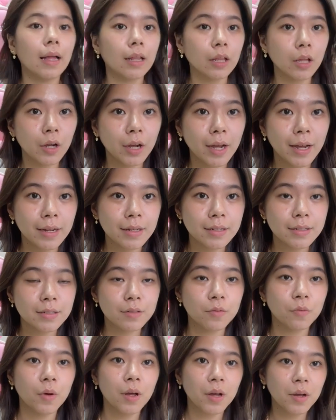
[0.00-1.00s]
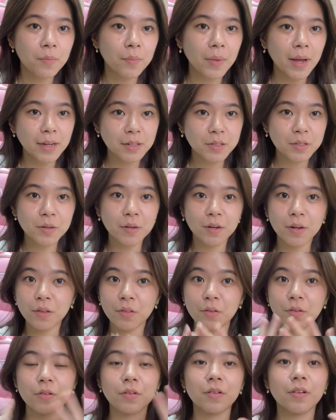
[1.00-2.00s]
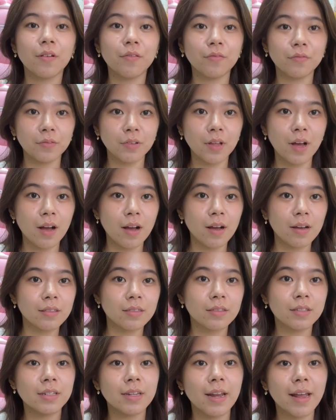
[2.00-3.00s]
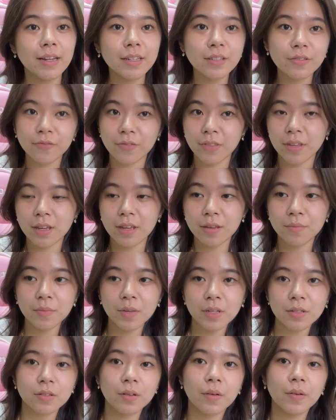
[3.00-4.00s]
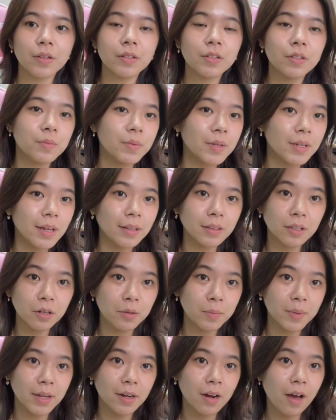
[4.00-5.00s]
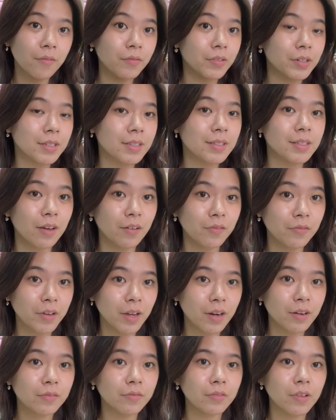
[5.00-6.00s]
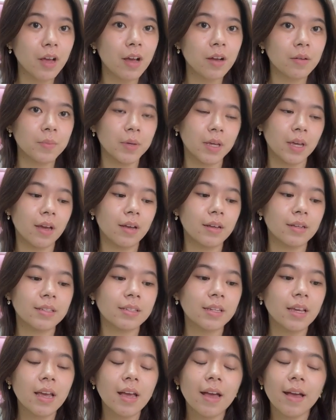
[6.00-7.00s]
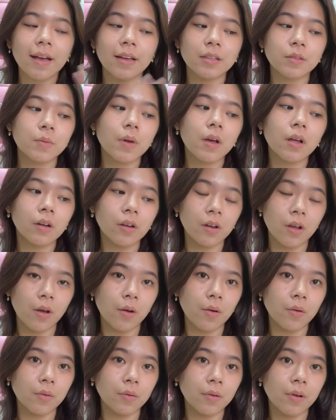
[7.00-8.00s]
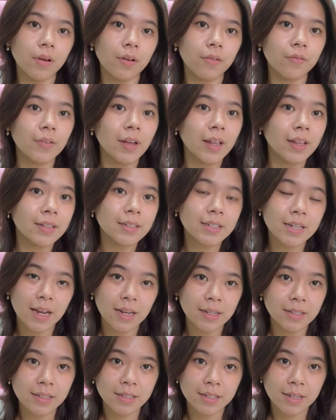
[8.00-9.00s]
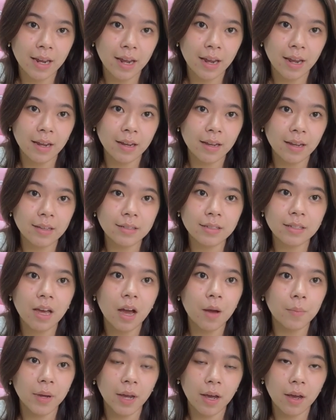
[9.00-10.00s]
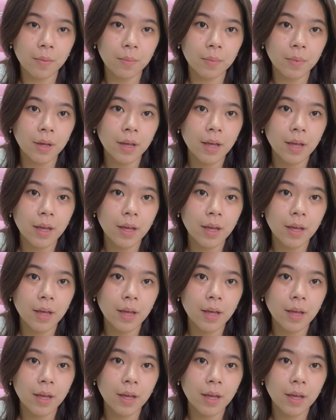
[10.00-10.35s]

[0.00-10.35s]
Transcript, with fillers: Hello guys, welcome back to another vlog. Today's theme is going to be a little bit of a self-care vlog because as we all know, Valentine's Day is coming up.